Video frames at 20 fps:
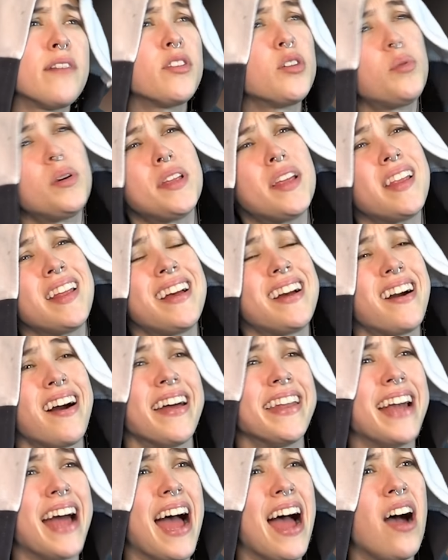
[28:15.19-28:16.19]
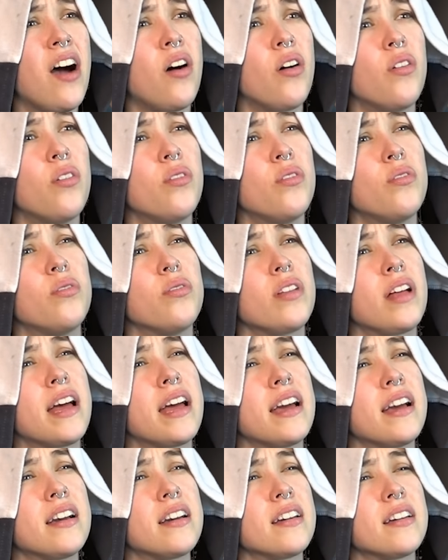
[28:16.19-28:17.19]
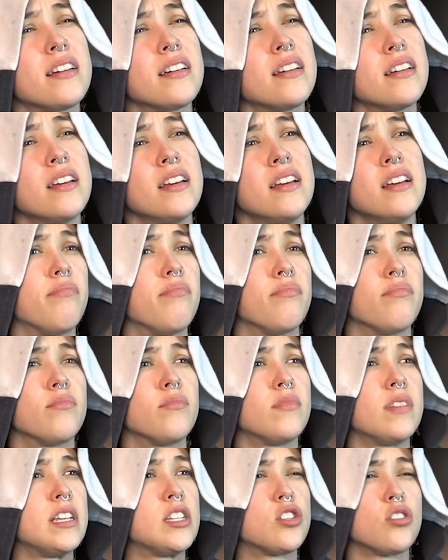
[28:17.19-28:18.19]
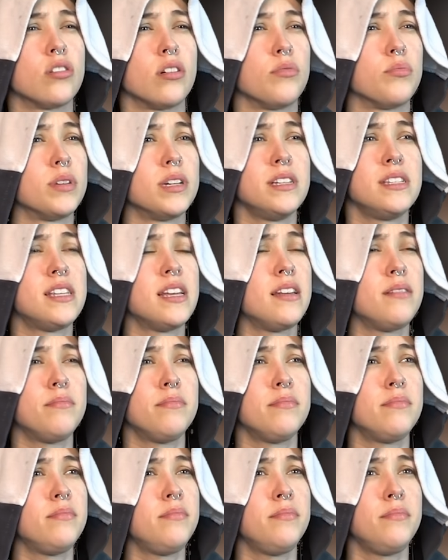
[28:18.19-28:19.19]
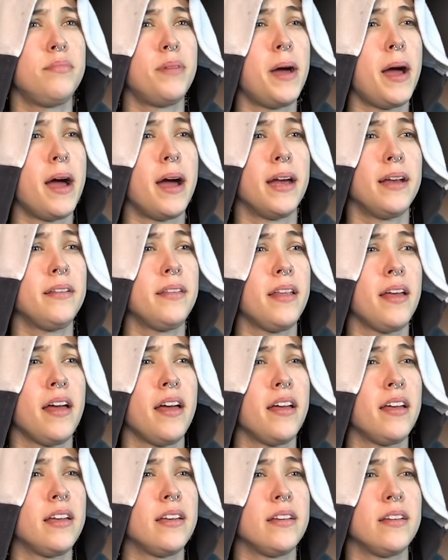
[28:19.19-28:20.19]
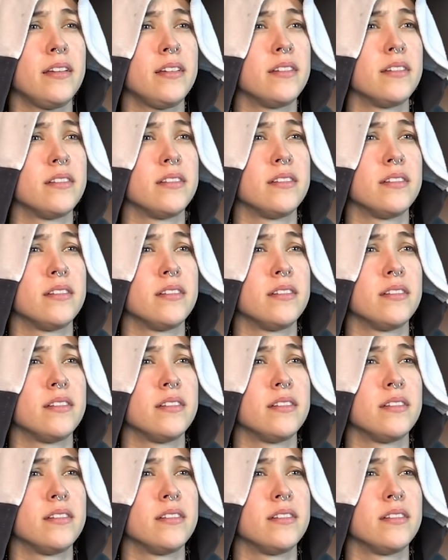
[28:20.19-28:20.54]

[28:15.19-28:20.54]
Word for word: everyone that he cut out? Like, is there a reason behind that?